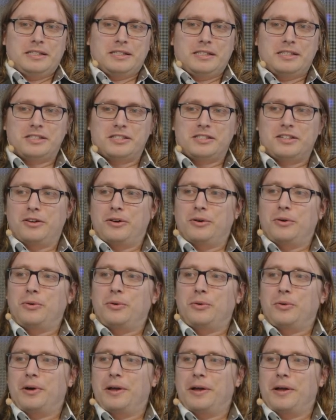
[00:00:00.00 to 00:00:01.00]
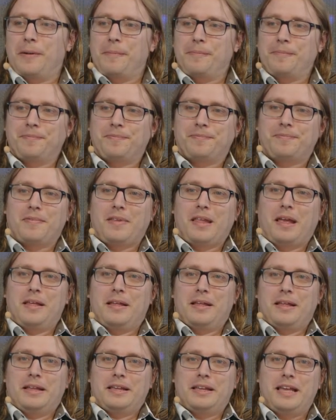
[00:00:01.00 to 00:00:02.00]
So, um,
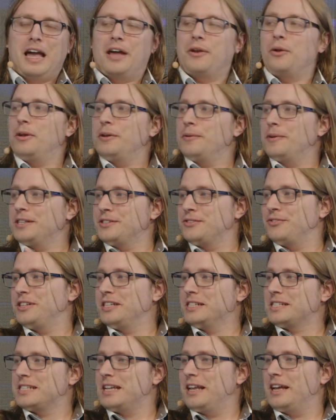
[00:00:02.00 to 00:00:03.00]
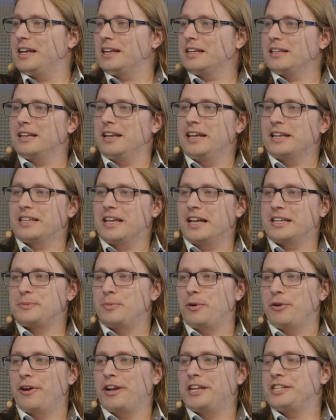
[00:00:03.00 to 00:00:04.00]
yeah, it always feels like, like
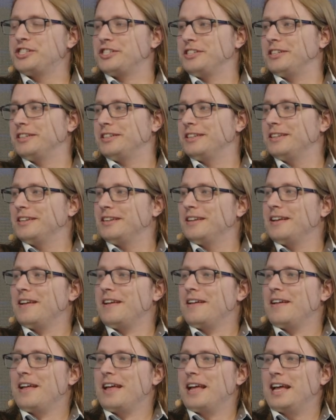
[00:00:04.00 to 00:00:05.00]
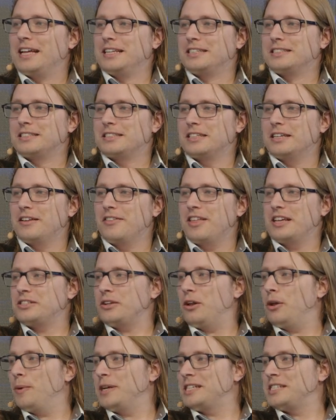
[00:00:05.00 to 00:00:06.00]
exploration, and uh, there's
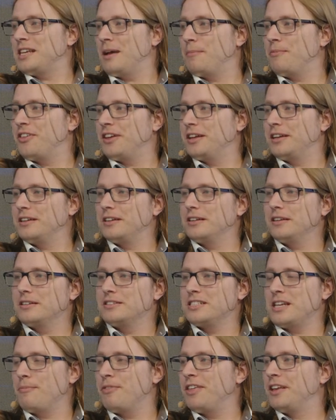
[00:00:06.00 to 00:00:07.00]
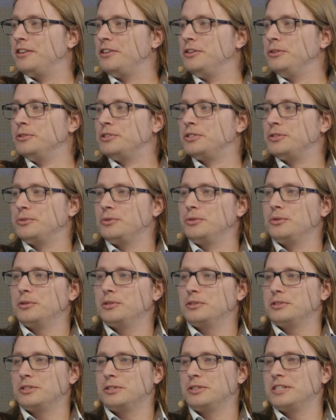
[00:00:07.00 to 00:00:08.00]
always something, something new to,
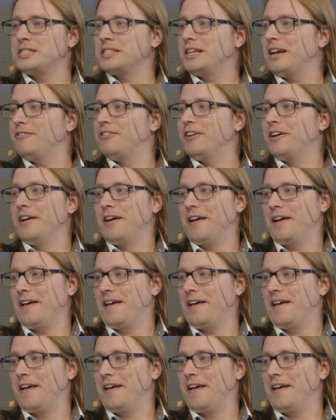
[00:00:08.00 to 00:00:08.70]
to discover.